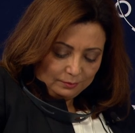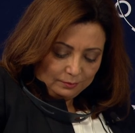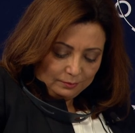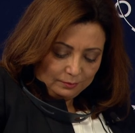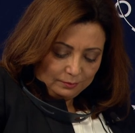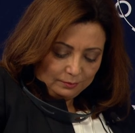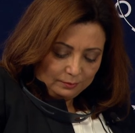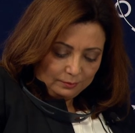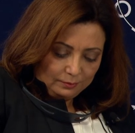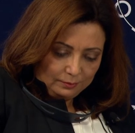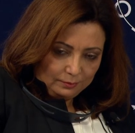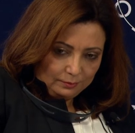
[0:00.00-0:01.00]

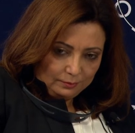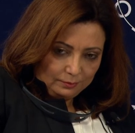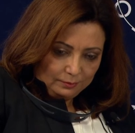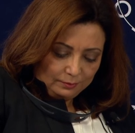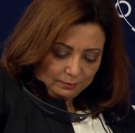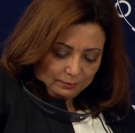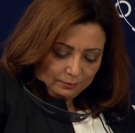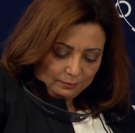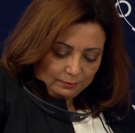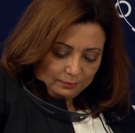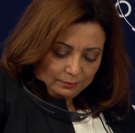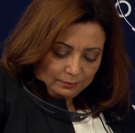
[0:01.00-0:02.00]

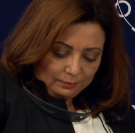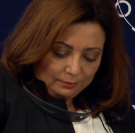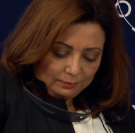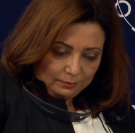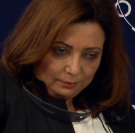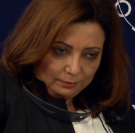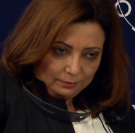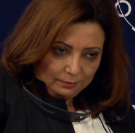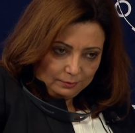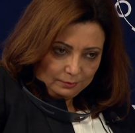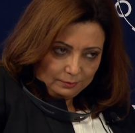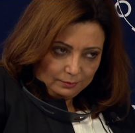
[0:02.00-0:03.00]

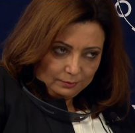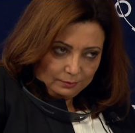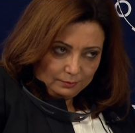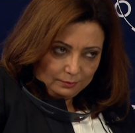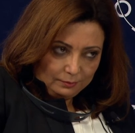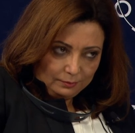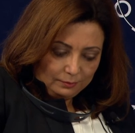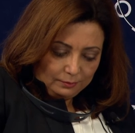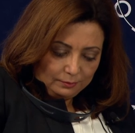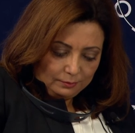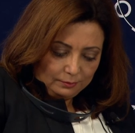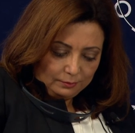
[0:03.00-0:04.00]

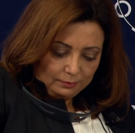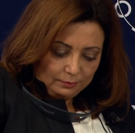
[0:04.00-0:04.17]
Nothing is said.